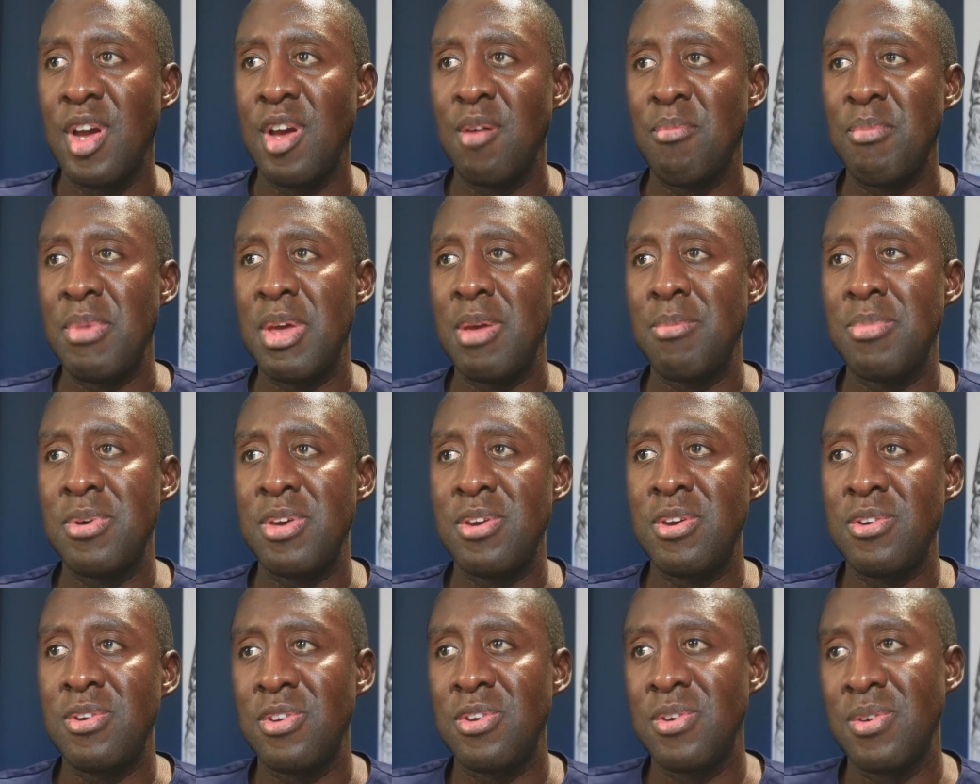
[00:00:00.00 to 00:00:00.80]
maybe
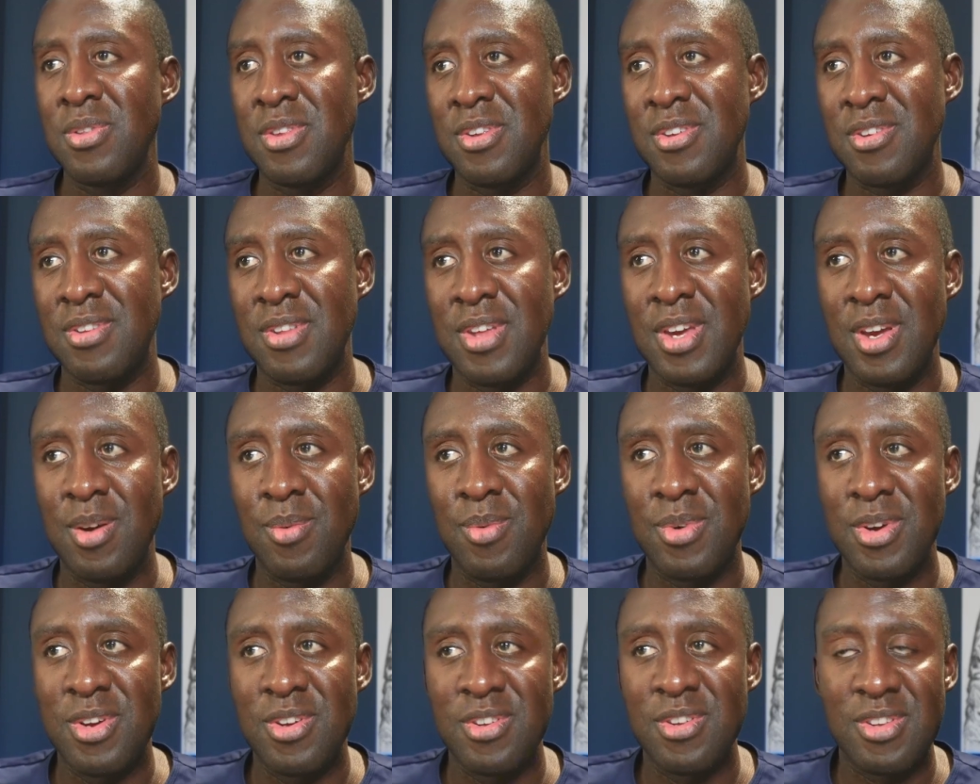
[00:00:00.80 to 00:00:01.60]
you do this thing
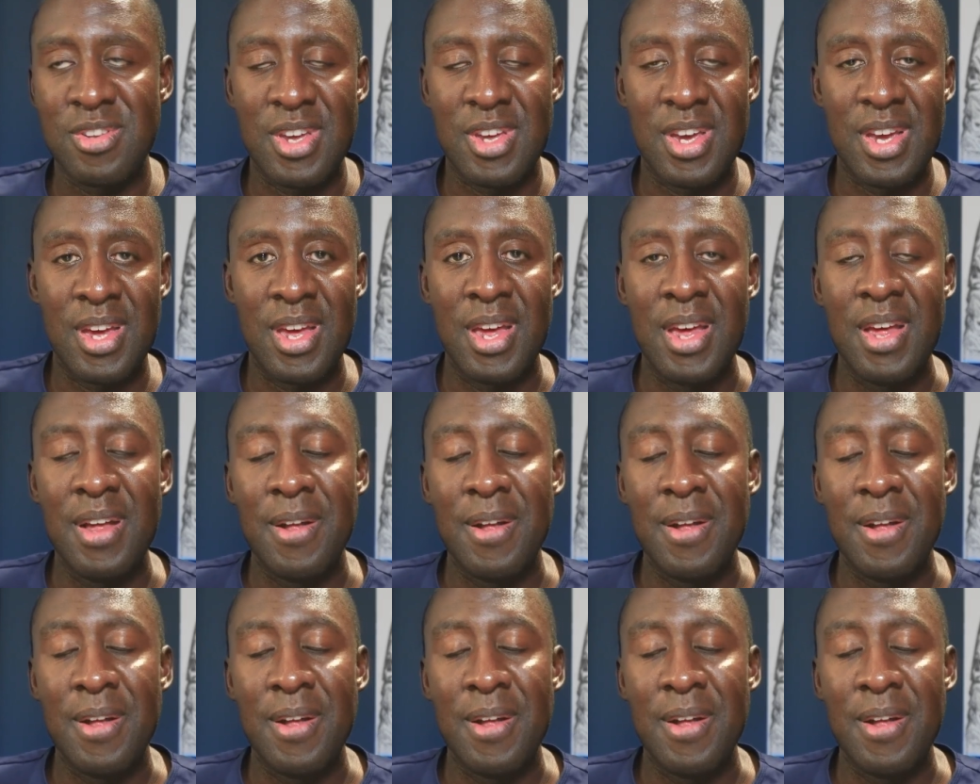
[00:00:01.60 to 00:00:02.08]
where you say,